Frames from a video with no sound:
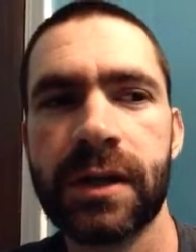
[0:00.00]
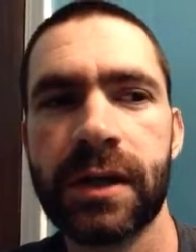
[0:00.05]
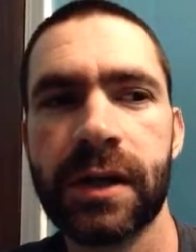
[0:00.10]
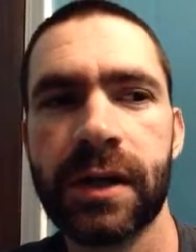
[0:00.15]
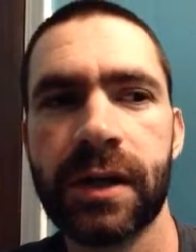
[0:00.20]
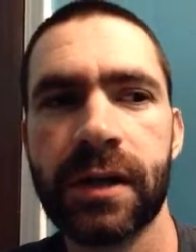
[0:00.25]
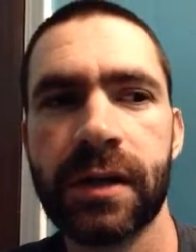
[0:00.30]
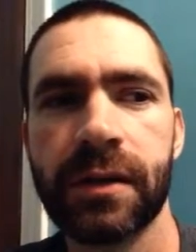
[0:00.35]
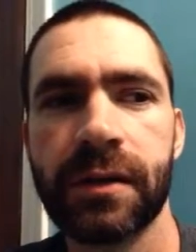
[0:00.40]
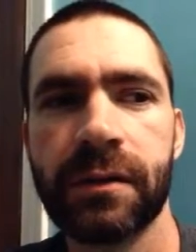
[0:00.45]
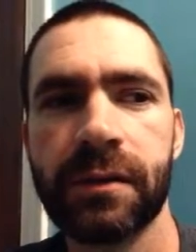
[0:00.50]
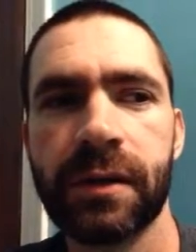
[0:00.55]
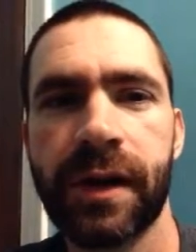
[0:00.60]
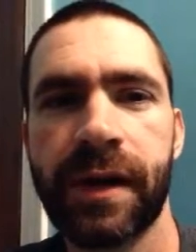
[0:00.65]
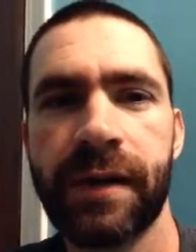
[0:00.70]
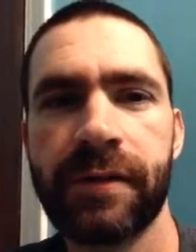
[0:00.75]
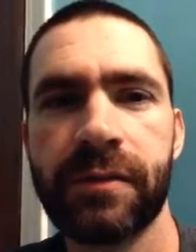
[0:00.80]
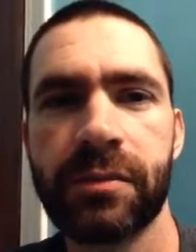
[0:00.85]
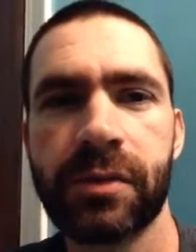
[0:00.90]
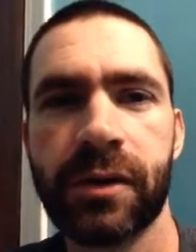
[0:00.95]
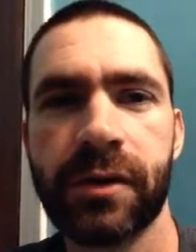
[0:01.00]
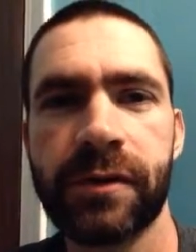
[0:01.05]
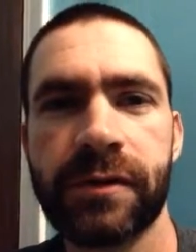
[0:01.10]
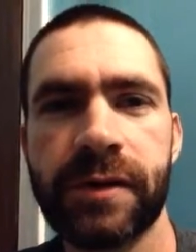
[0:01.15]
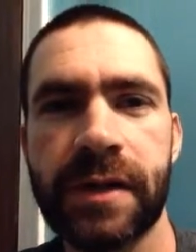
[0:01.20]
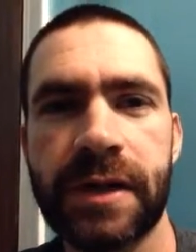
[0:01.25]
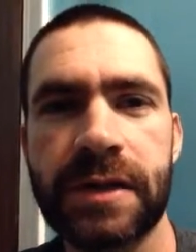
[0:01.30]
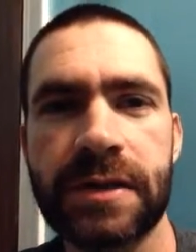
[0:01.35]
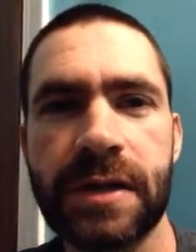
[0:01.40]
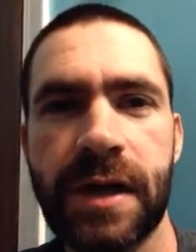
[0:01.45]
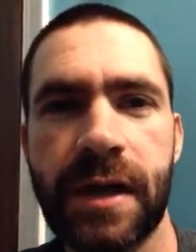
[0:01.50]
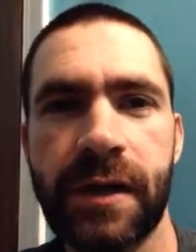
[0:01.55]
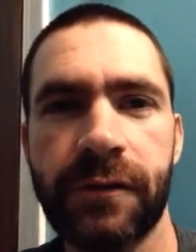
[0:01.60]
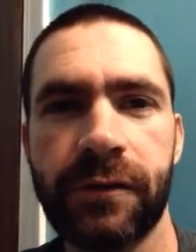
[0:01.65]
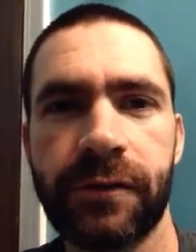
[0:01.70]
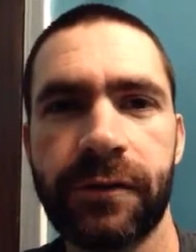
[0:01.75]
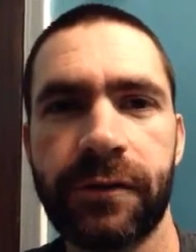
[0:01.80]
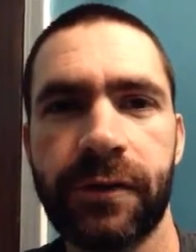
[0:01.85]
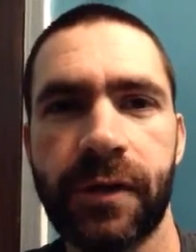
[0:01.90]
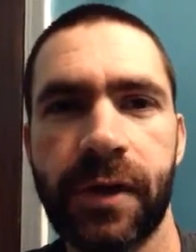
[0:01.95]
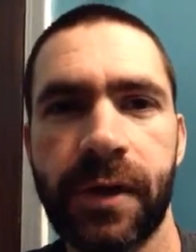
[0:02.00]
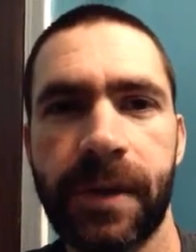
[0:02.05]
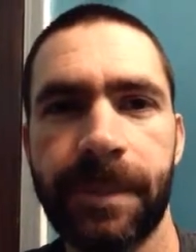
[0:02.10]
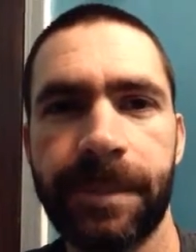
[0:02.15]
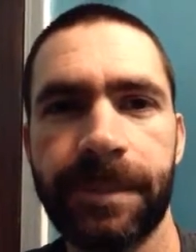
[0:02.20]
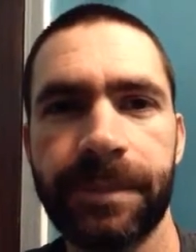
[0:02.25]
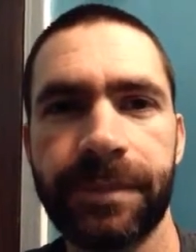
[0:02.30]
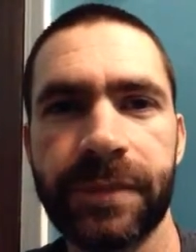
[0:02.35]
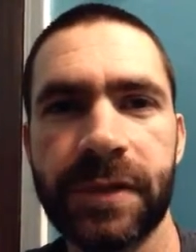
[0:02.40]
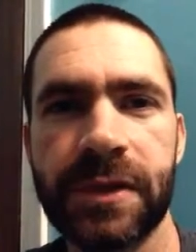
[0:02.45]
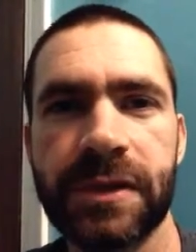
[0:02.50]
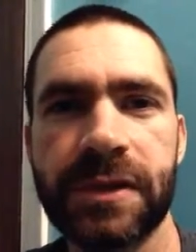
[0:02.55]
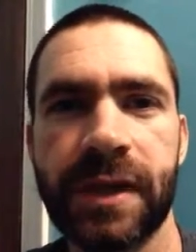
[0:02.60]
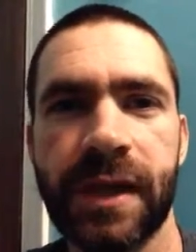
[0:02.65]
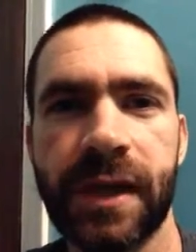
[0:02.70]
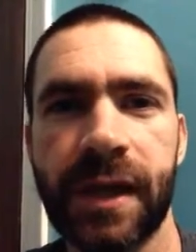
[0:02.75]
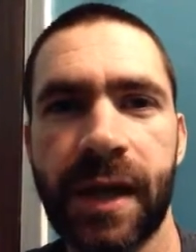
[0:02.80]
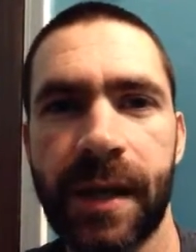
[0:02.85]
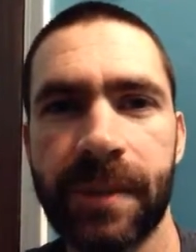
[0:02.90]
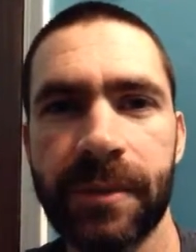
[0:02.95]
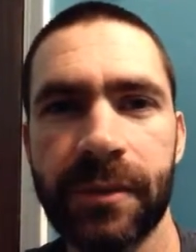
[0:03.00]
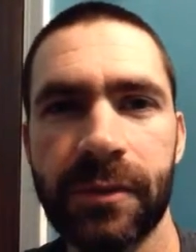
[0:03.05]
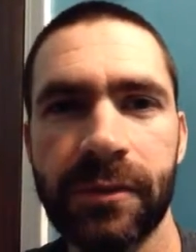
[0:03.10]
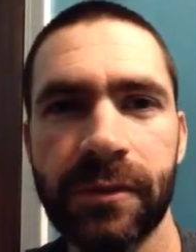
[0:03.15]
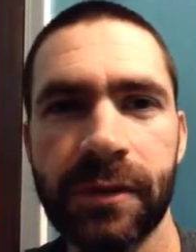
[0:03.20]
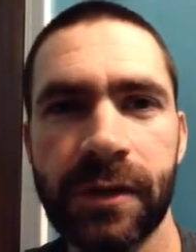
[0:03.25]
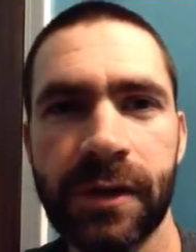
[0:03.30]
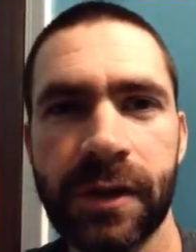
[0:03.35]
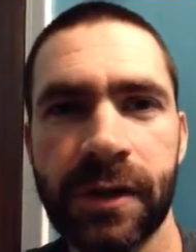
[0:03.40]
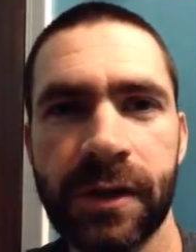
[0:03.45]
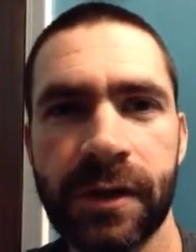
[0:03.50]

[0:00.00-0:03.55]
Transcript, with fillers: And I have a brother that's down from the state capital.